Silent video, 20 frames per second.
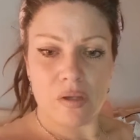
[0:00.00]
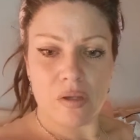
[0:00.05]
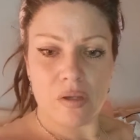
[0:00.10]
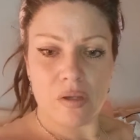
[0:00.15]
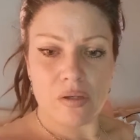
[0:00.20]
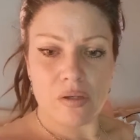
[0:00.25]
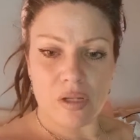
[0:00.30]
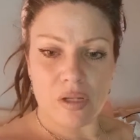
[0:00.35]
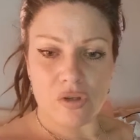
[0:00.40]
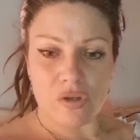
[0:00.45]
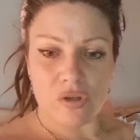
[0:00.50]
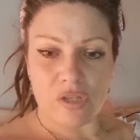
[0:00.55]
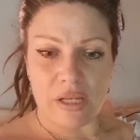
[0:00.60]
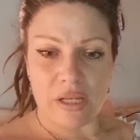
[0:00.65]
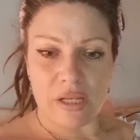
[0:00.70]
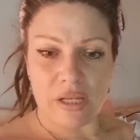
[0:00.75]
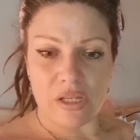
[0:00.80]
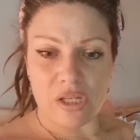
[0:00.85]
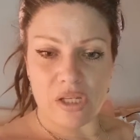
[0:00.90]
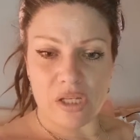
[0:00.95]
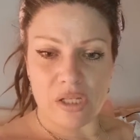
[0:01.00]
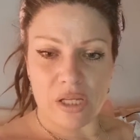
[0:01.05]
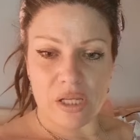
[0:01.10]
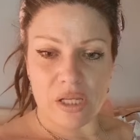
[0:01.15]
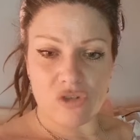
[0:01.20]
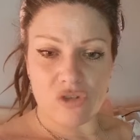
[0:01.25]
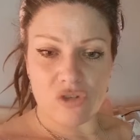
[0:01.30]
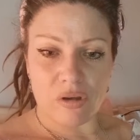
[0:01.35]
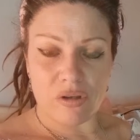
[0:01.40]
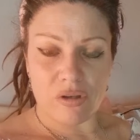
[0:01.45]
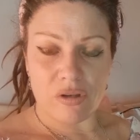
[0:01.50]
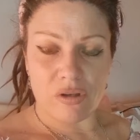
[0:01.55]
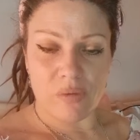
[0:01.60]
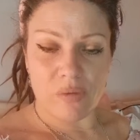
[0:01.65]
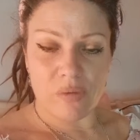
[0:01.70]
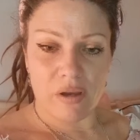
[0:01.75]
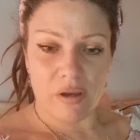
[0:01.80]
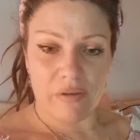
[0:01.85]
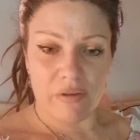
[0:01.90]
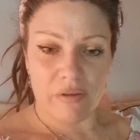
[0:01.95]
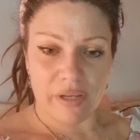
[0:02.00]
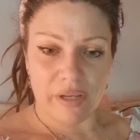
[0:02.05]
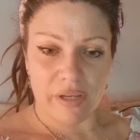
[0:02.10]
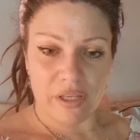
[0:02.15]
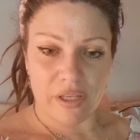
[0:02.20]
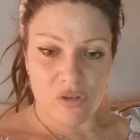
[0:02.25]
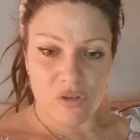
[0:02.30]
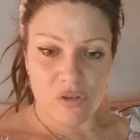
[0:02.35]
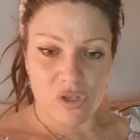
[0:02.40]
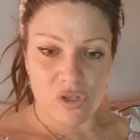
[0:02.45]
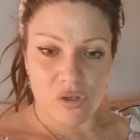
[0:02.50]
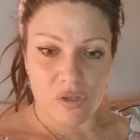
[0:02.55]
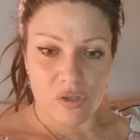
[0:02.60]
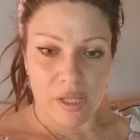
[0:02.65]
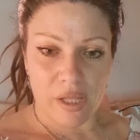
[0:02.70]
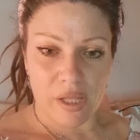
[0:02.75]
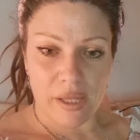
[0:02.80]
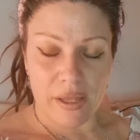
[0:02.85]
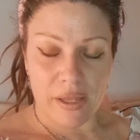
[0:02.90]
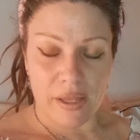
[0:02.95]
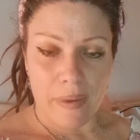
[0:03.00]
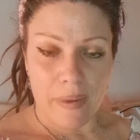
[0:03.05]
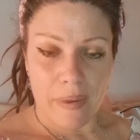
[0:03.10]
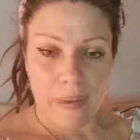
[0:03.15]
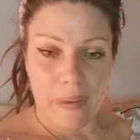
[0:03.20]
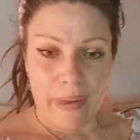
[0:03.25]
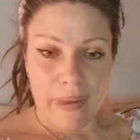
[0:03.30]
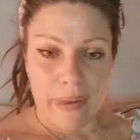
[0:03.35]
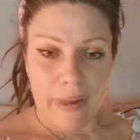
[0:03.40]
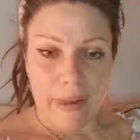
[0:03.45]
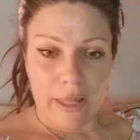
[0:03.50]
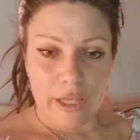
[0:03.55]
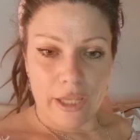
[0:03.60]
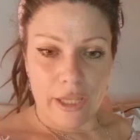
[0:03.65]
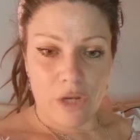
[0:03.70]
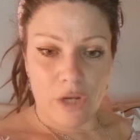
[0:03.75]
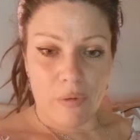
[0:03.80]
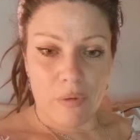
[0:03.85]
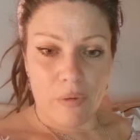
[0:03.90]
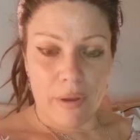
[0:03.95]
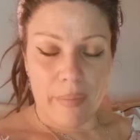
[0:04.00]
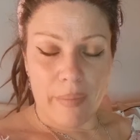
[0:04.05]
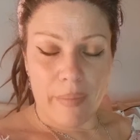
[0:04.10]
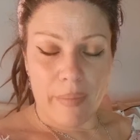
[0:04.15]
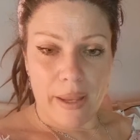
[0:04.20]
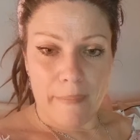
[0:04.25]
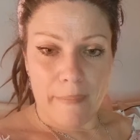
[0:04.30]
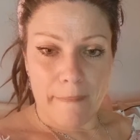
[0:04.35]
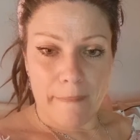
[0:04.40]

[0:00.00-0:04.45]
All these good energies, like strong and sweet. Oh, thank you, Susie Lee. You know what I mean.